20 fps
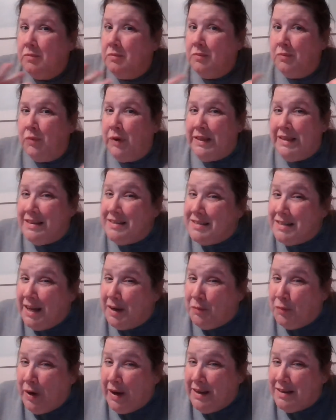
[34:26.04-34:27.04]
went the
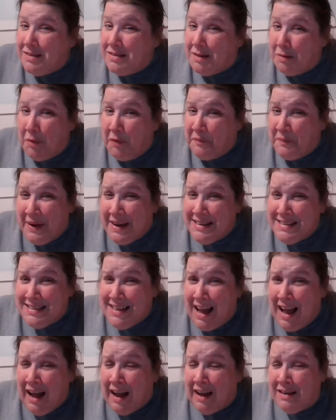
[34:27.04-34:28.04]
same way as some of my
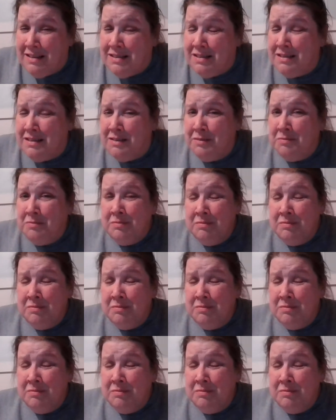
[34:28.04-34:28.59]
socks.